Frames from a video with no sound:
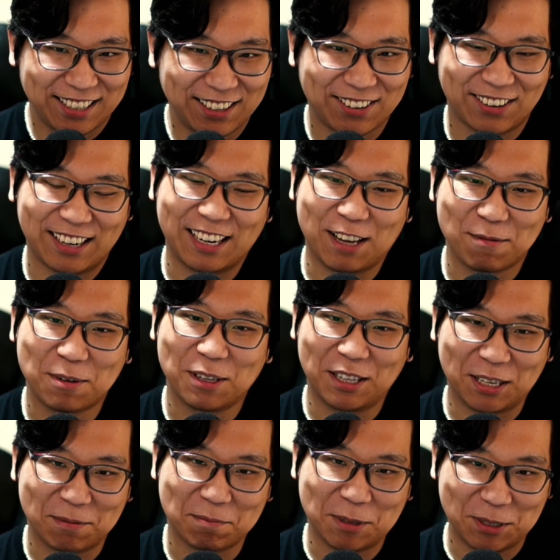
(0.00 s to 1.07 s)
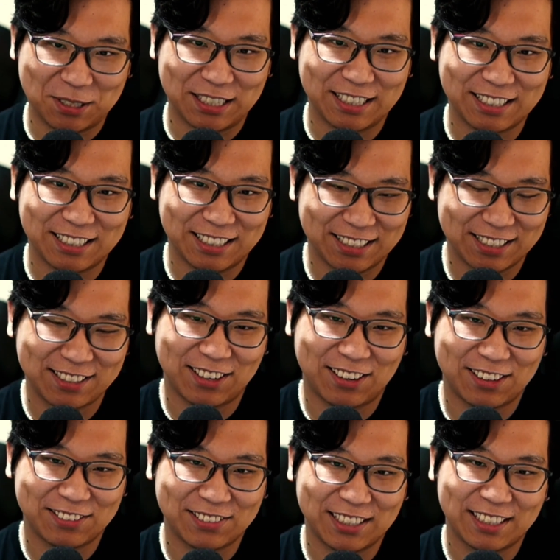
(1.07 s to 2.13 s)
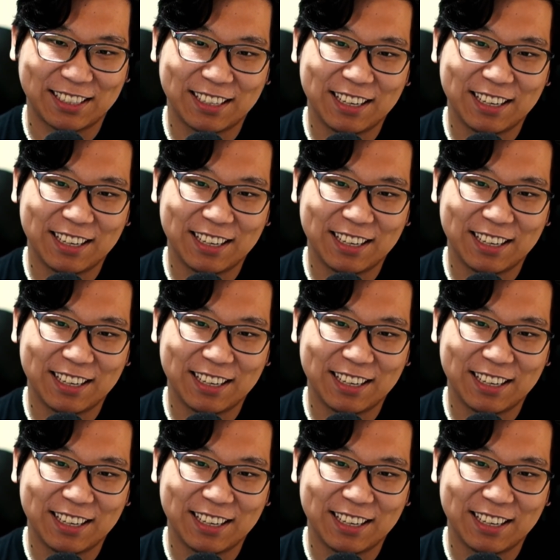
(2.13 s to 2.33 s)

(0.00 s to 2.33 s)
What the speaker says: Or can I put music to the start of it?